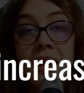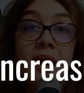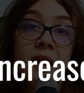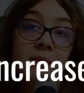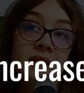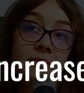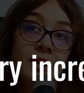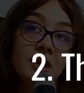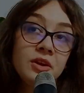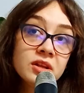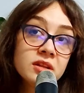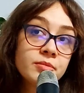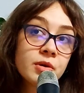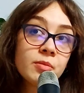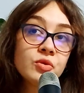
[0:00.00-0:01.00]
I mean, when you
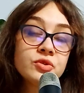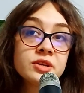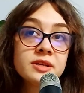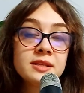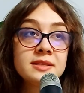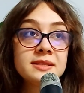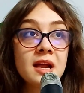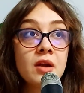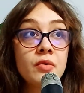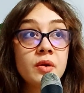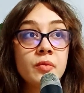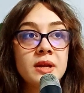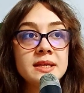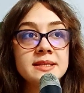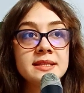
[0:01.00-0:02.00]
get a promotion, the salary
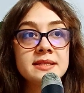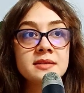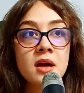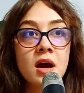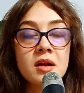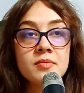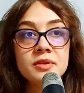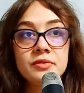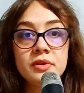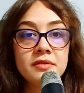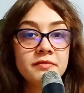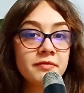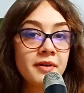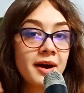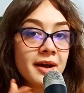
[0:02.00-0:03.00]
raises are between
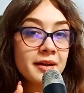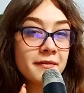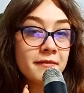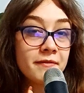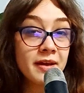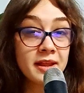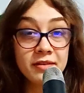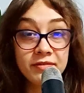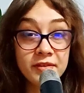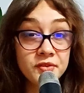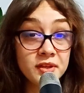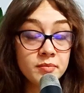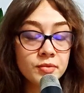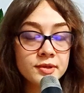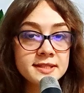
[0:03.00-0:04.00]
5 and
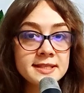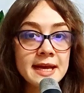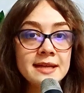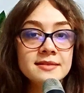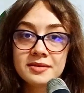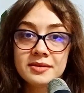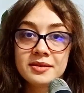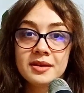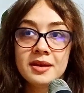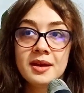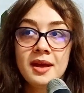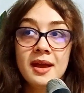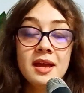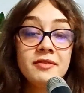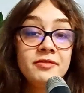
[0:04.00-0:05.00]
15%.
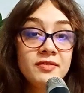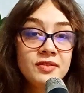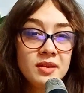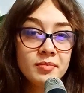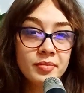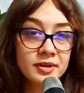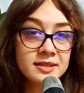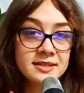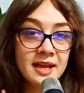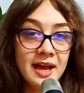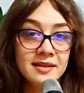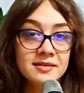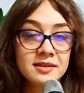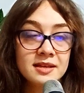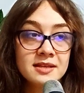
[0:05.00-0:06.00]
And
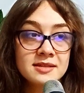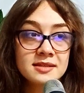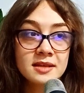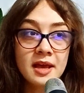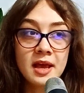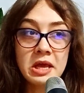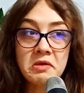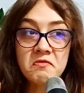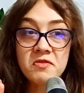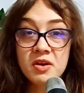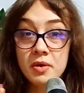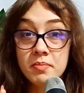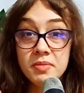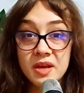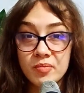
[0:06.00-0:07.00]
15% is a
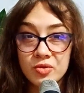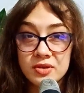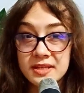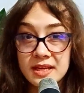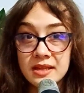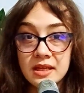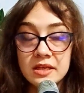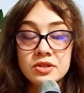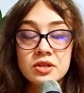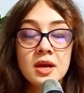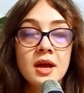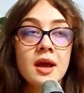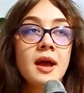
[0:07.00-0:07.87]
very big percentage.